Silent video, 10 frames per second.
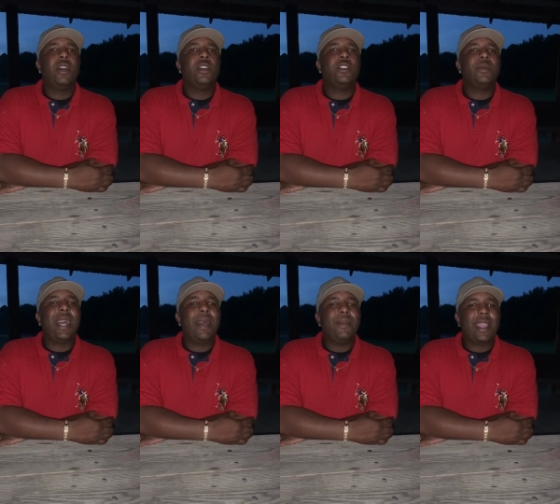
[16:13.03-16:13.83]
Who's
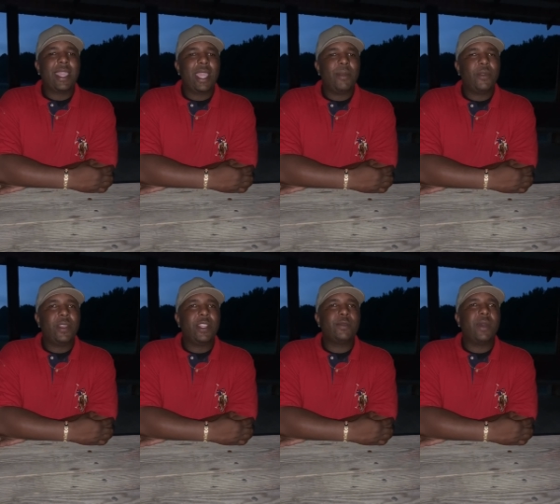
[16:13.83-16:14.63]
behind my camera
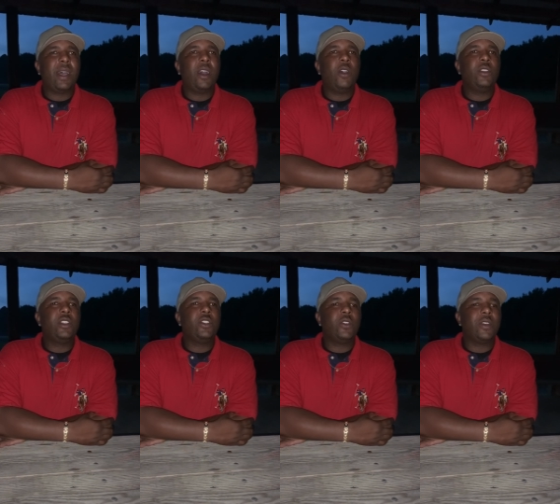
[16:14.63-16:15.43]
is my
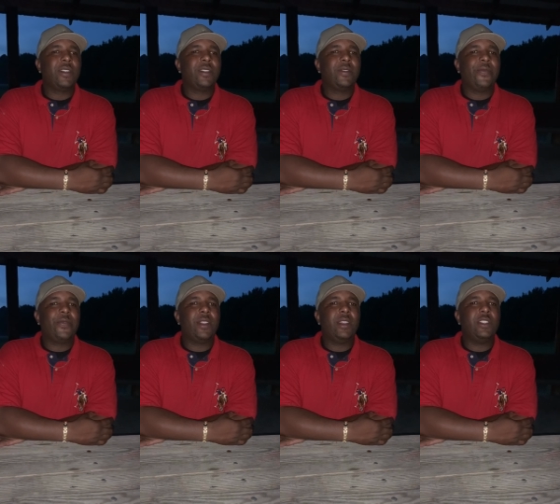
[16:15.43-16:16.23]
oldest daughter,
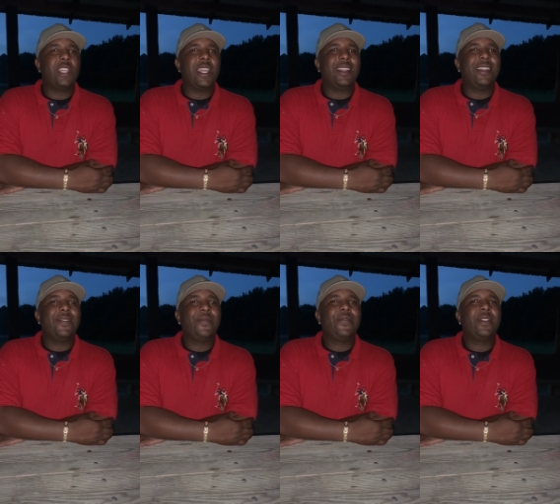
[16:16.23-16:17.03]
Jayla.
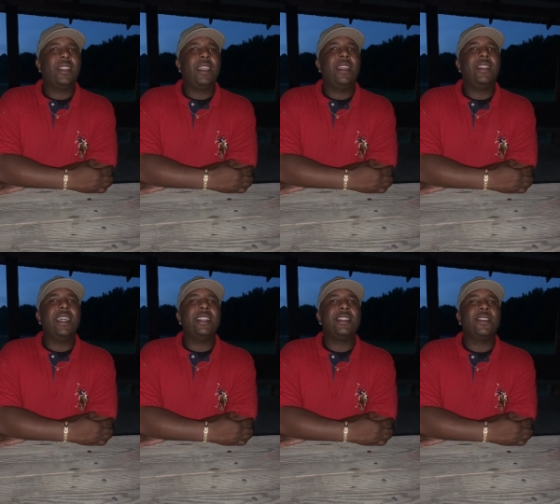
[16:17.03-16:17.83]
And
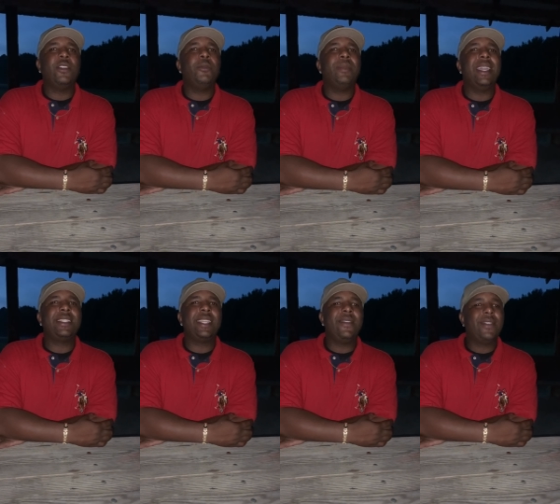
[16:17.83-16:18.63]
that's who
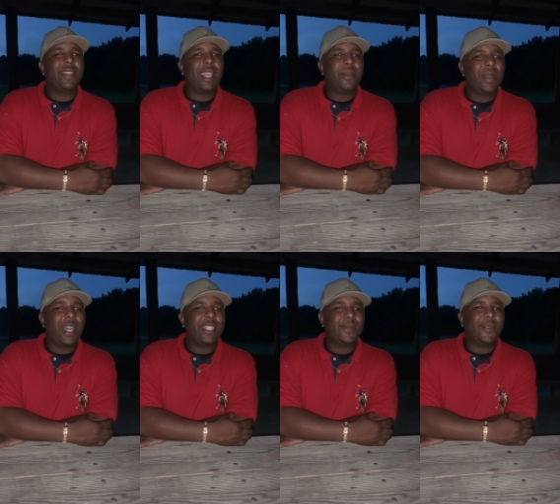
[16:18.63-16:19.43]
makes everything
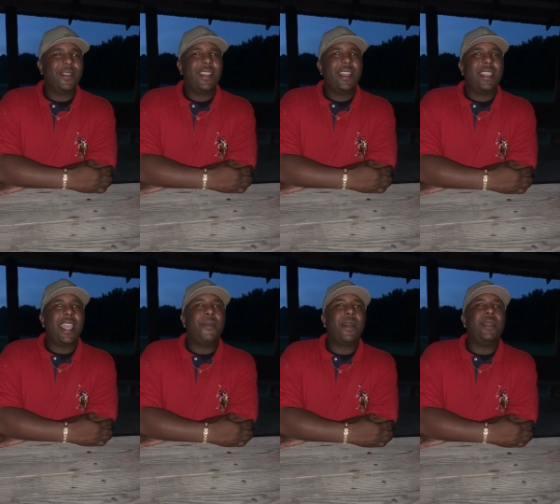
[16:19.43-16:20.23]
possible.
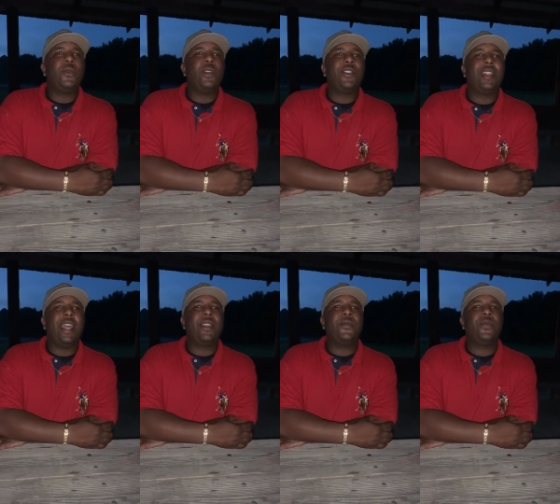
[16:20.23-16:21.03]
Y'all probably wondering
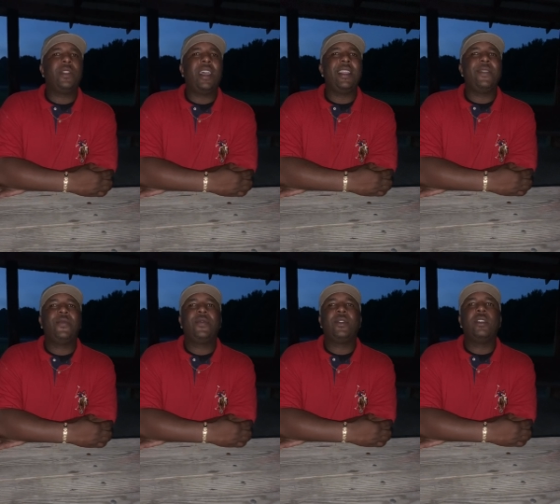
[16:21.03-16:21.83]
like, hey,
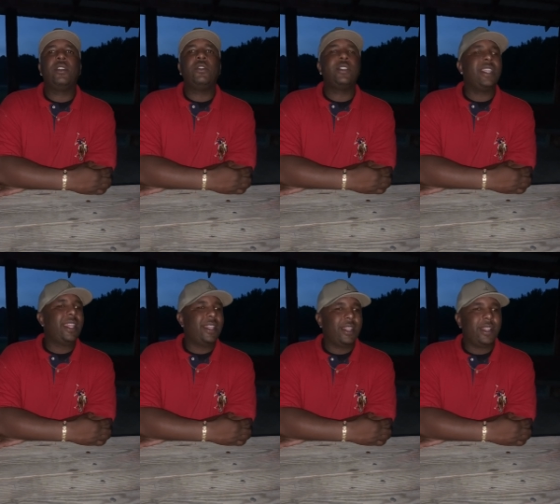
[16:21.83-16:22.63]
who's
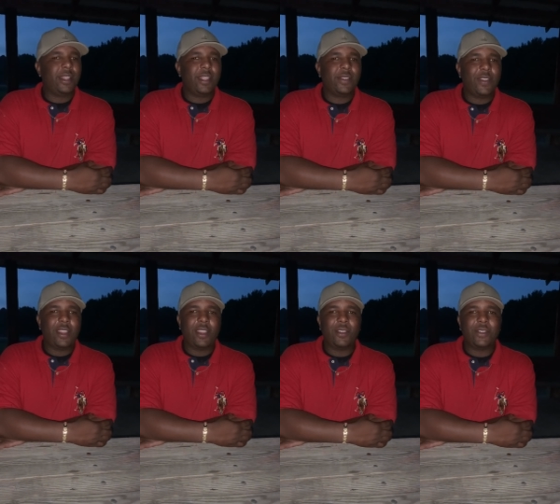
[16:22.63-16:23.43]
editing his
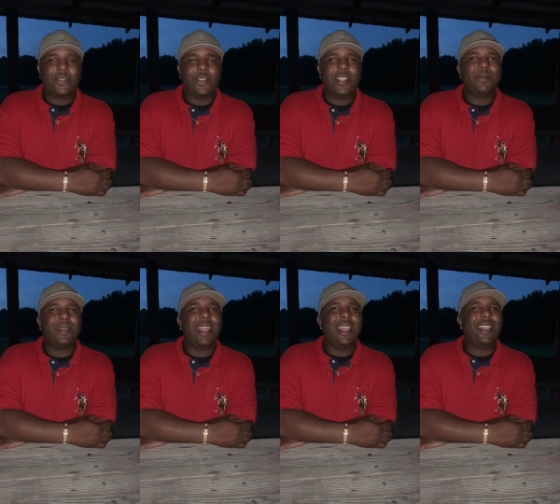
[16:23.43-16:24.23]
videos? If he's
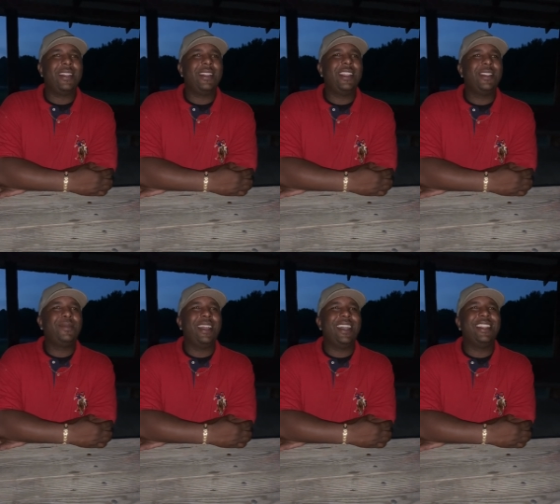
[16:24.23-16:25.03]
blind
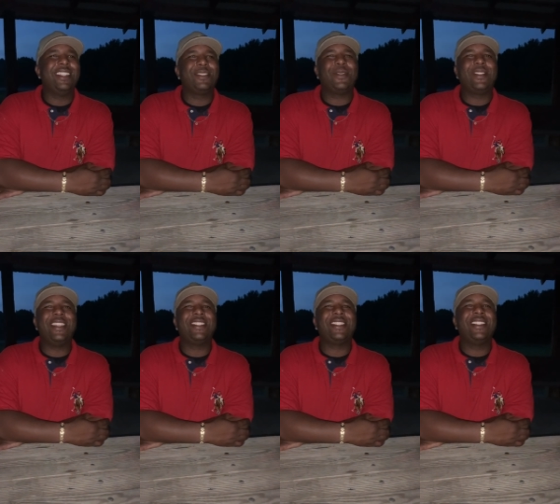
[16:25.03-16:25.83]

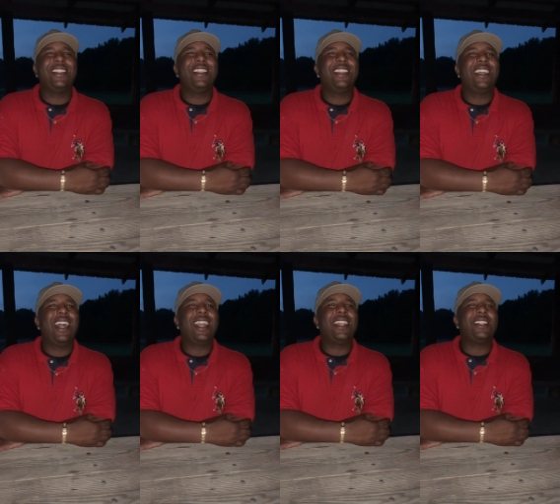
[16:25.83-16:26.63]
inspiration.
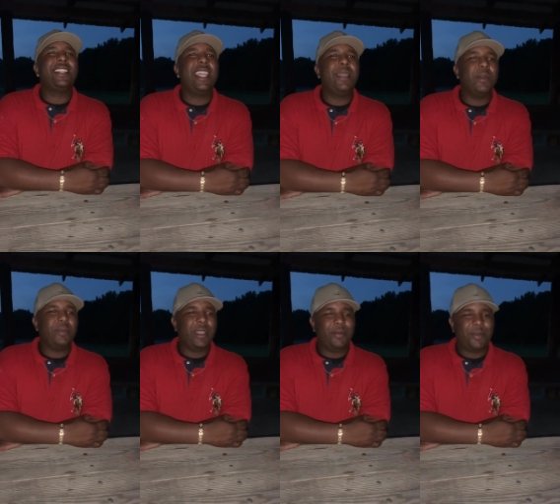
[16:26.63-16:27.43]
I got a team
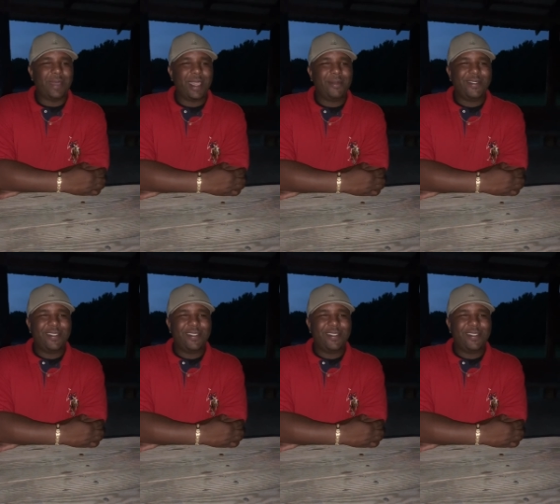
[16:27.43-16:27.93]
of people, baby.